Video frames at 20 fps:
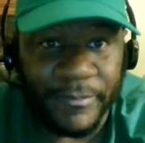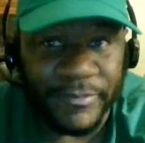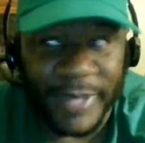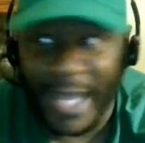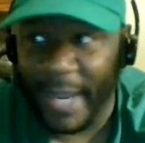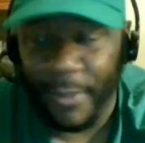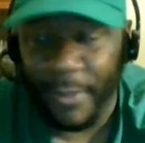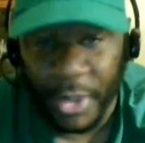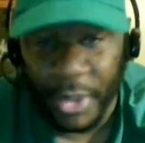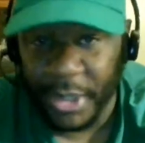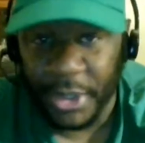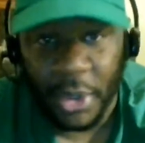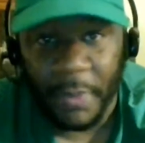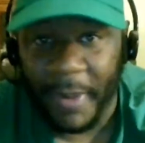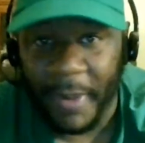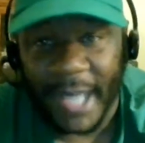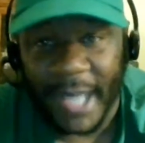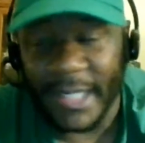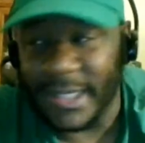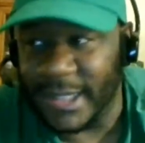that wouldn't
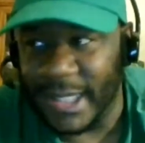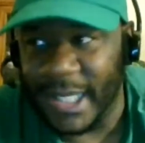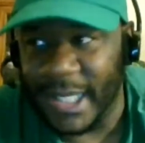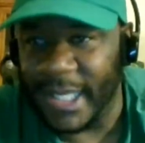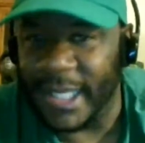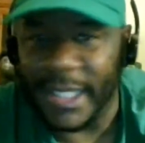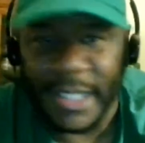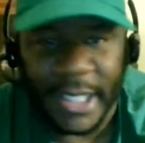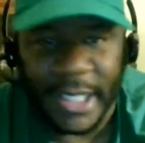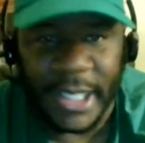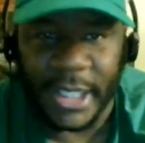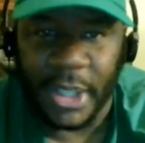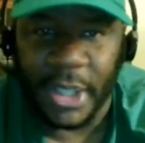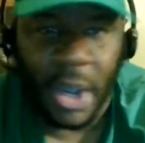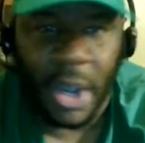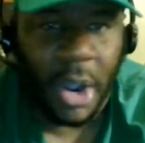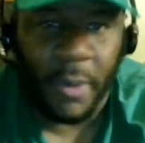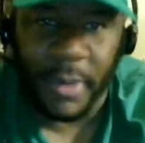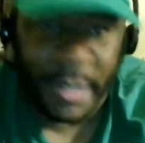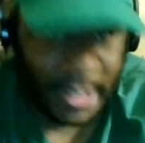nobody seen, and
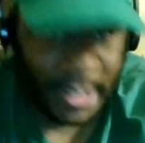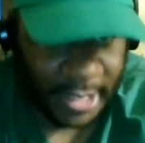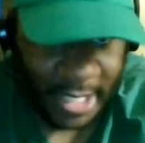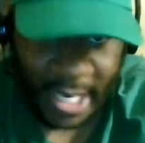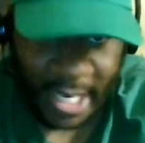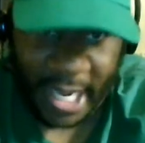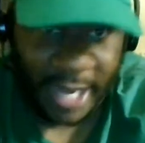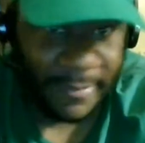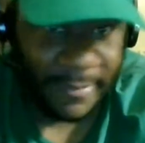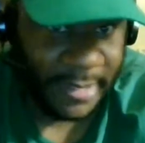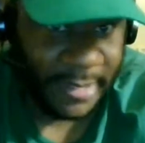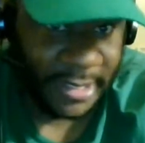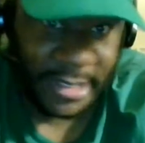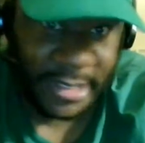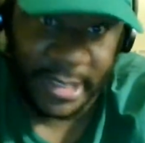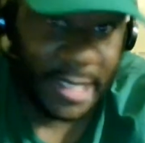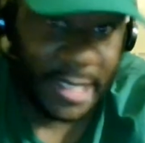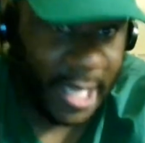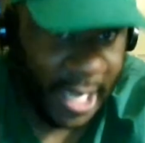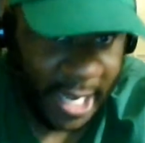then y'all wouldn't have came
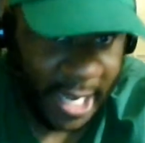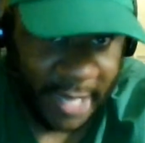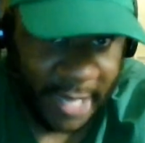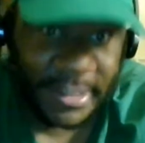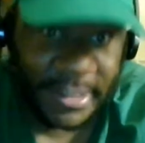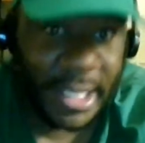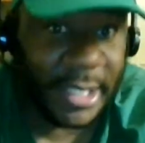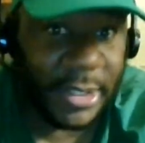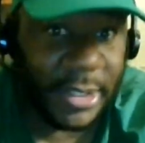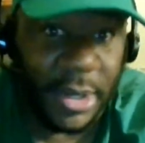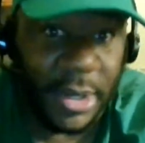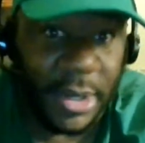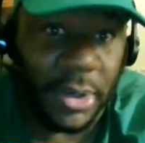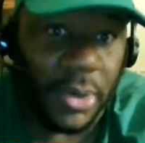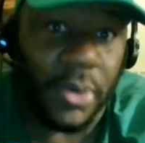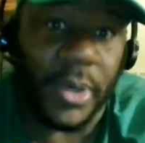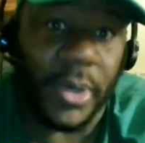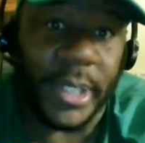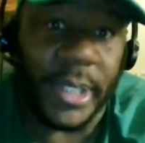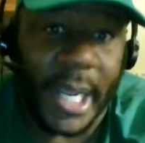at these games like
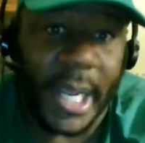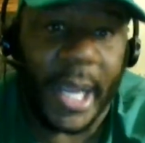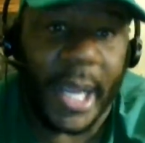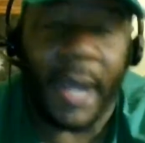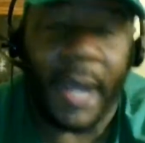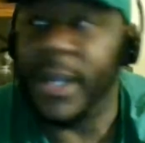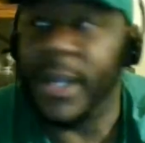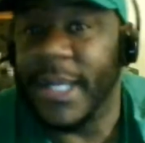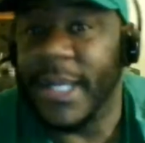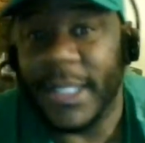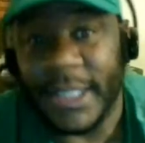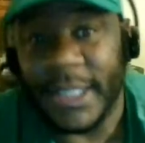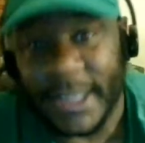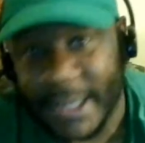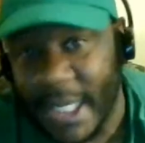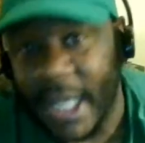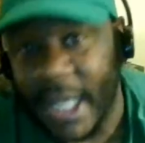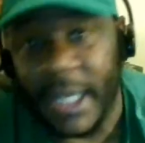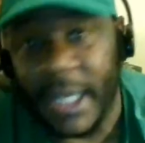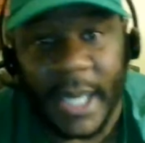y'all going now,
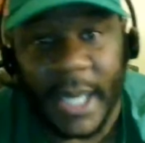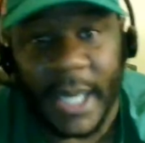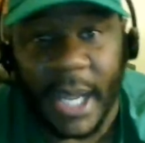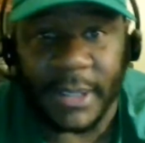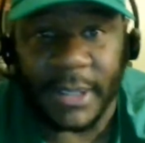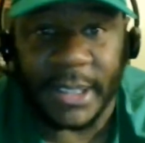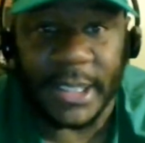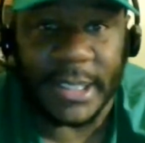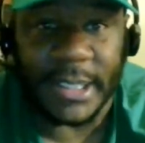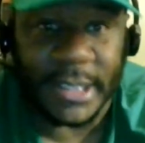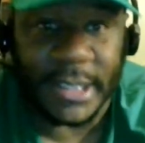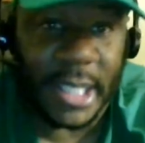selling out